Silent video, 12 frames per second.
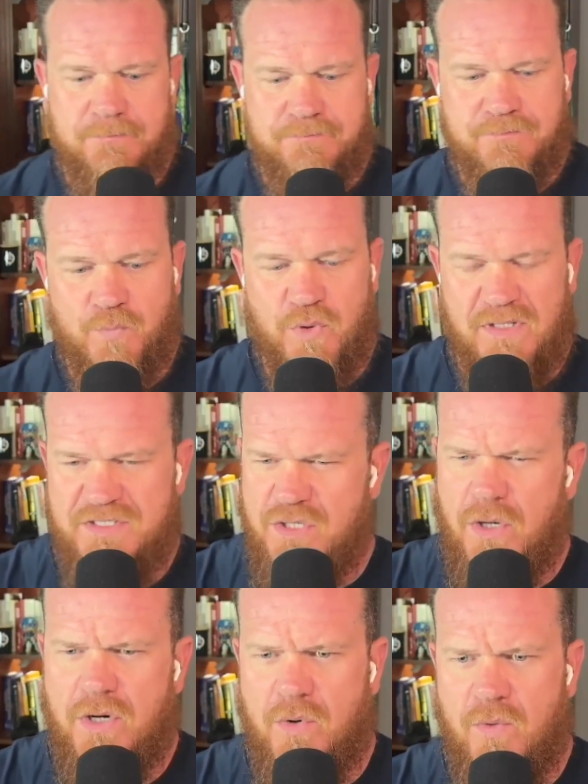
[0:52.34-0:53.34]
really
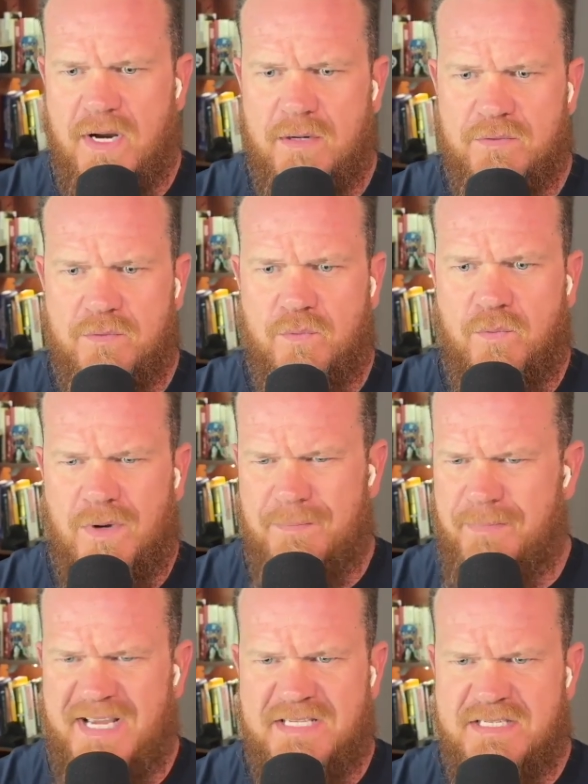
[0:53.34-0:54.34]
talk around what
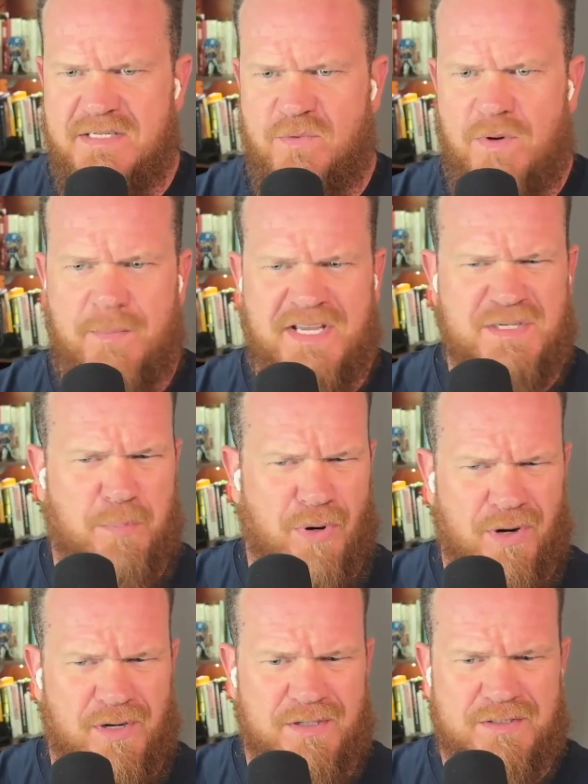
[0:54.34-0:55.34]
makes a
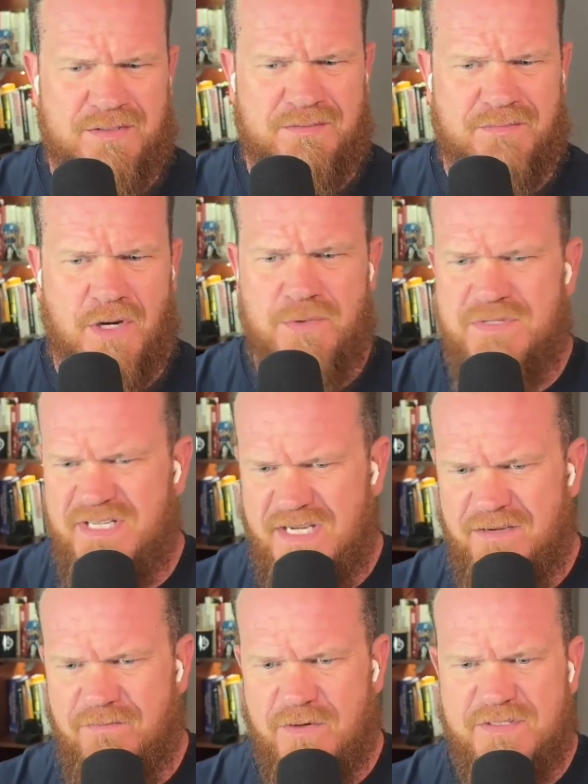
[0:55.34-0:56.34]
product
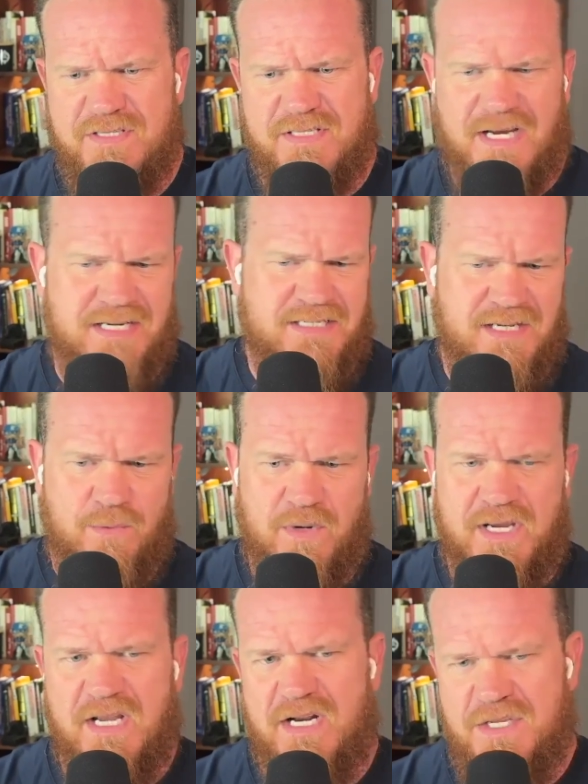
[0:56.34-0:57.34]
OT versus IT. When
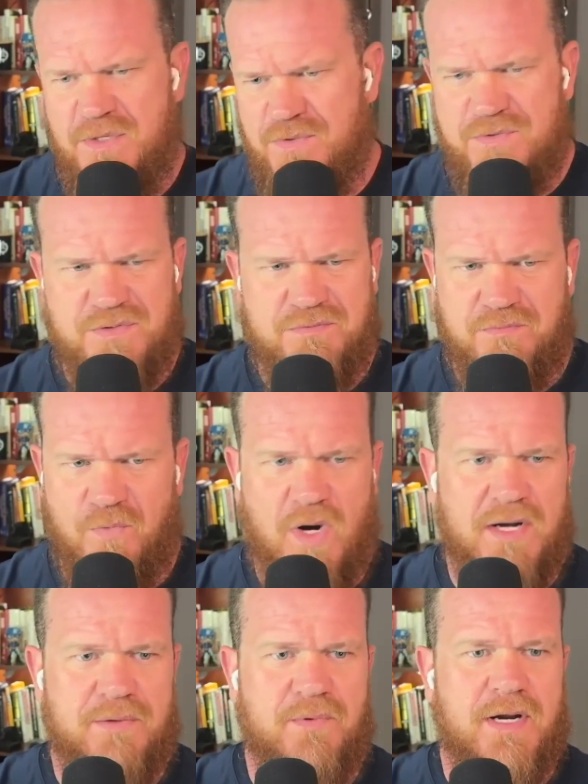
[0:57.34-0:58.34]
can I use
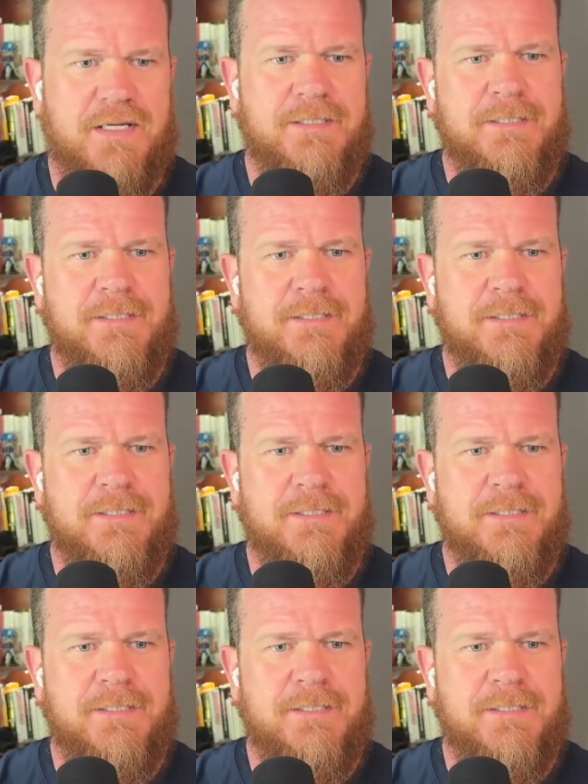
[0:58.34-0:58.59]
what, right?